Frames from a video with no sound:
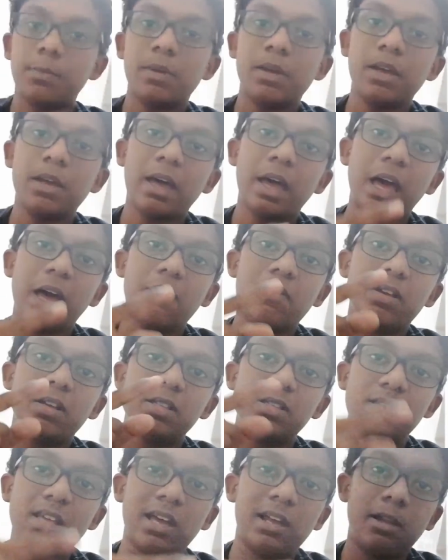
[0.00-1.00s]
having
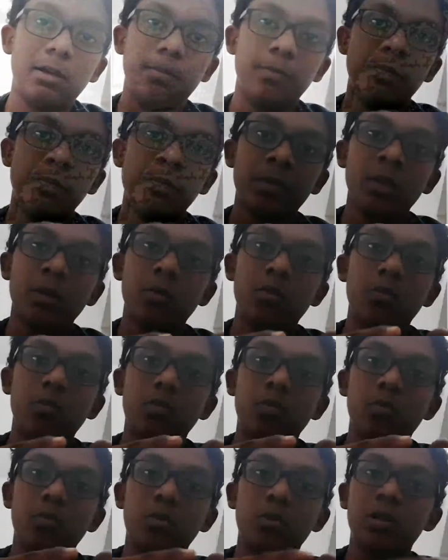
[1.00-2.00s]
xylem
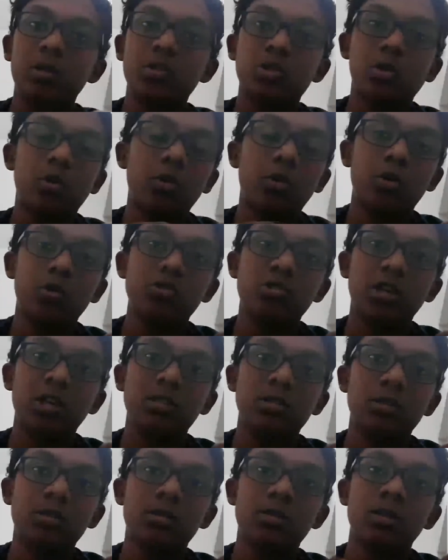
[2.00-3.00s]
will show no
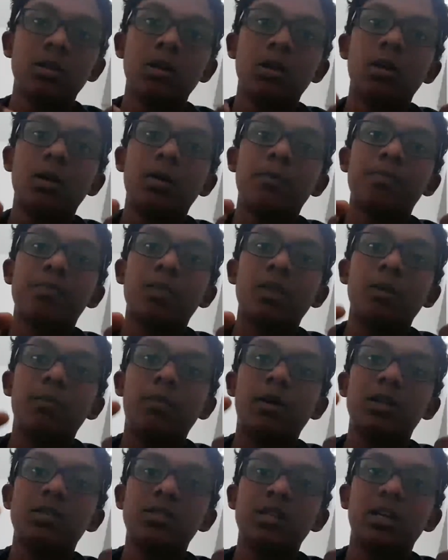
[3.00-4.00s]
changes,
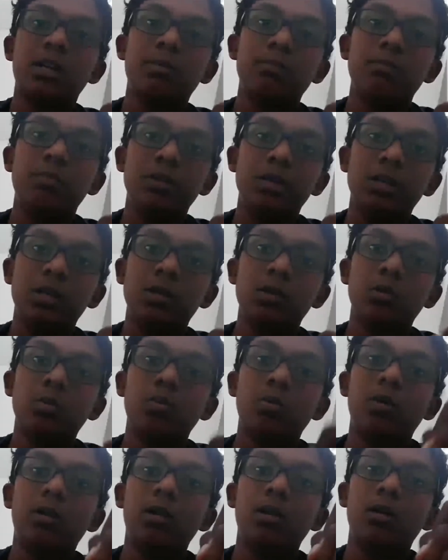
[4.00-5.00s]
but setup B
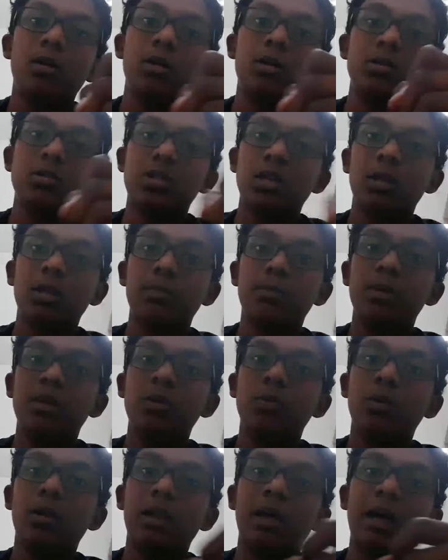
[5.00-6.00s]

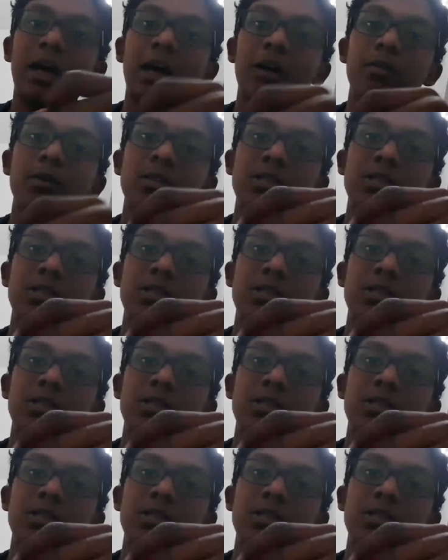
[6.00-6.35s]
will have its